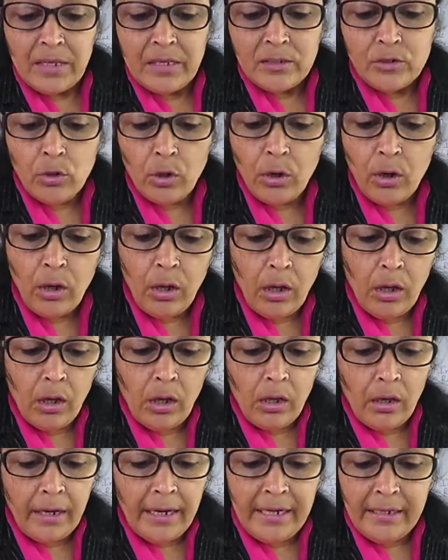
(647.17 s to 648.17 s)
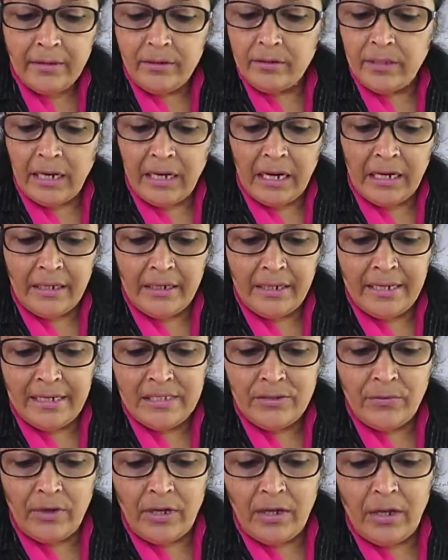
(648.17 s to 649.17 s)
So, the
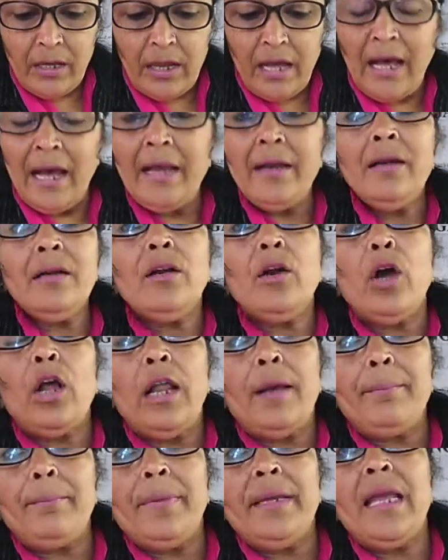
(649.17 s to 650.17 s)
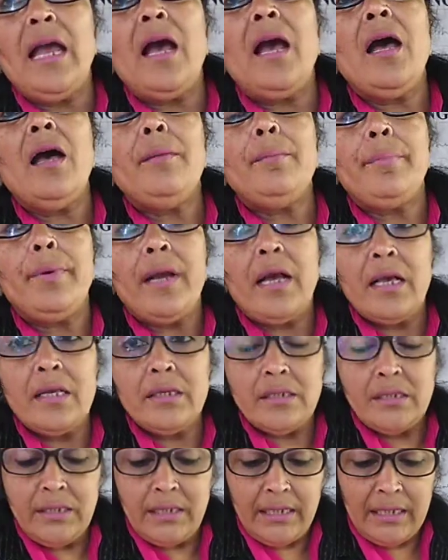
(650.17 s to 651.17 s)
countries are Colombia,
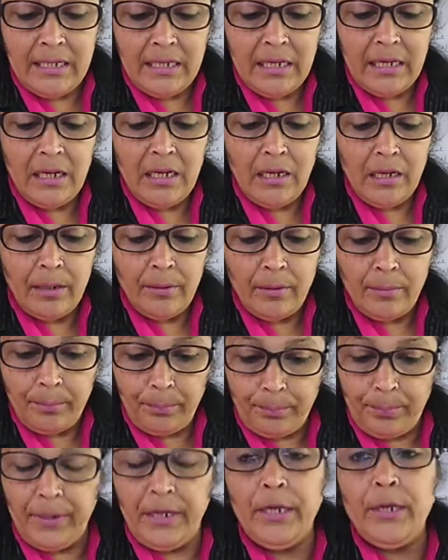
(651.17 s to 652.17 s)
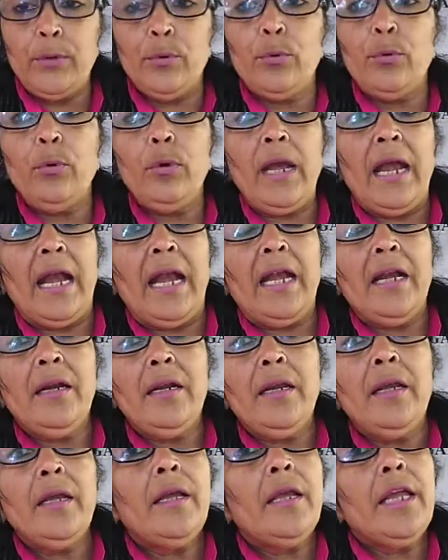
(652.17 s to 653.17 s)
Brazil, Peru, and
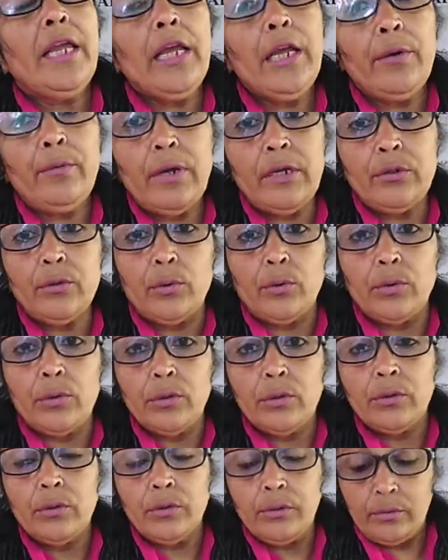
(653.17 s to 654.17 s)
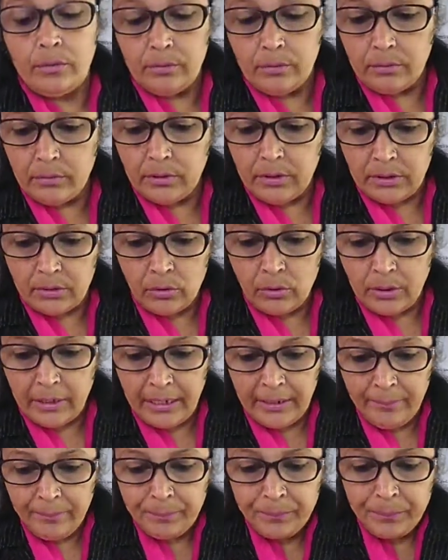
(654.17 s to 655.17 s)
Ecuador.
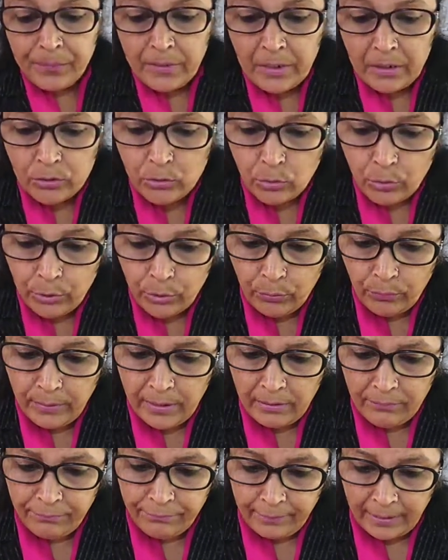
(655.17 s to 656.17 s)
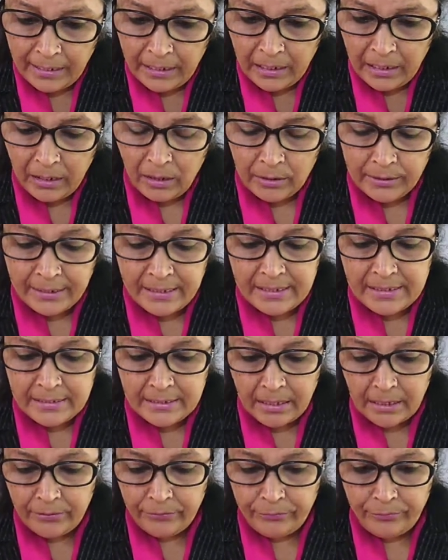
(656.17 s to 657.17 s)
Okay. So, you will fill these
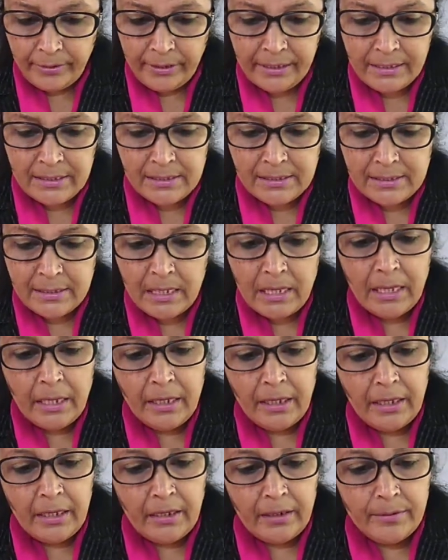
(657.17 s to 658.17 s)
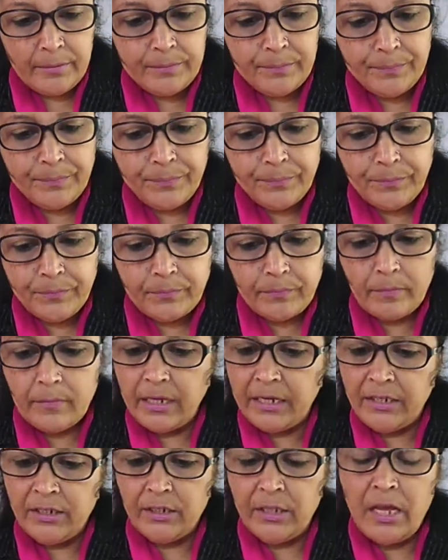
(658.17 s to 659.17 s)
countries
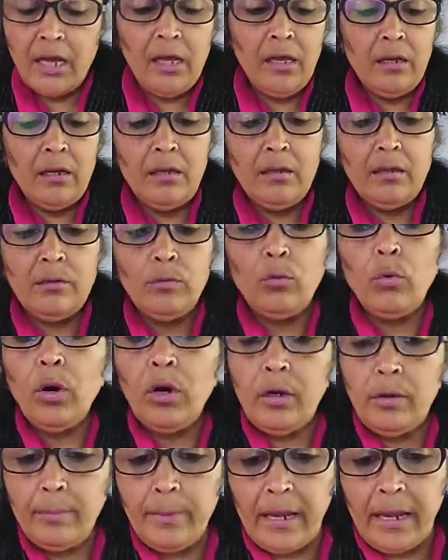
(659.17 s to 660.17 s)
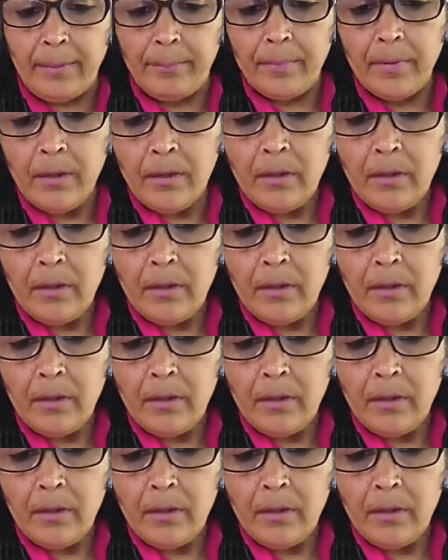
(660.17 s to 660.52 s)
in the world map.